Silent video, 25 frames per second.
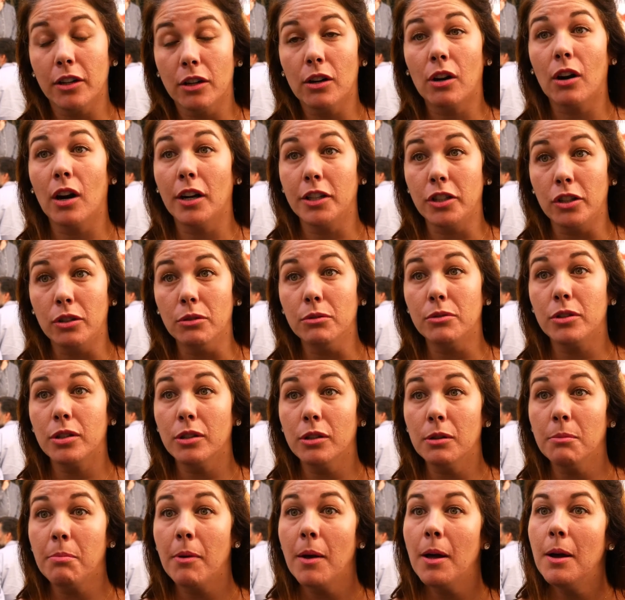or on
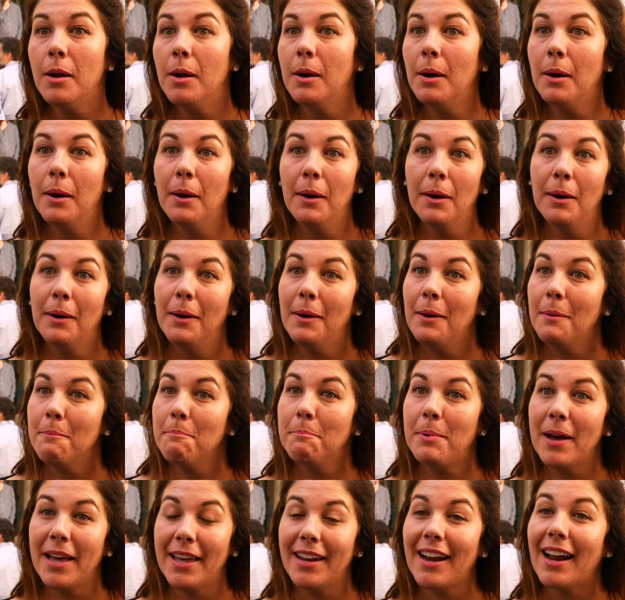YouTube.
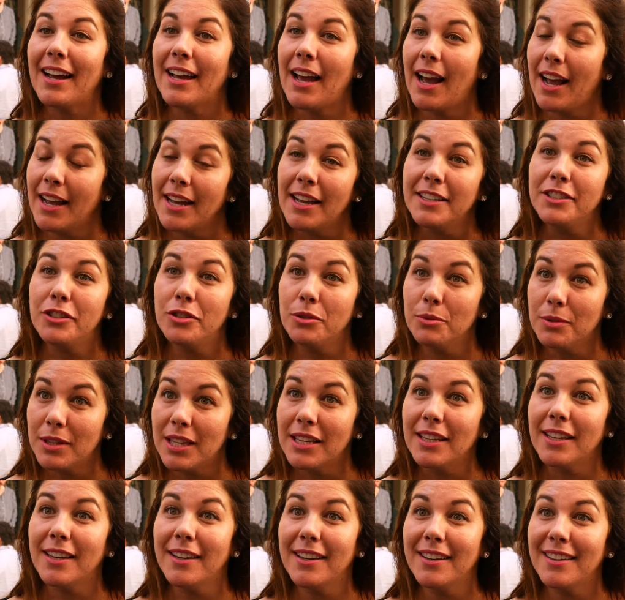But I do
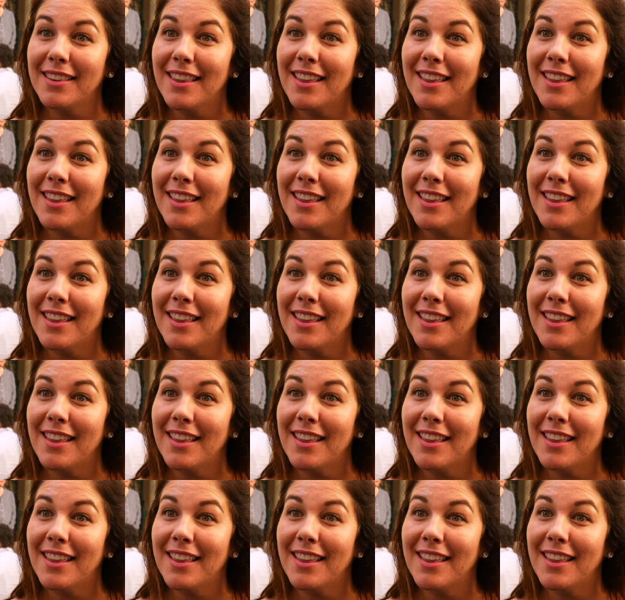think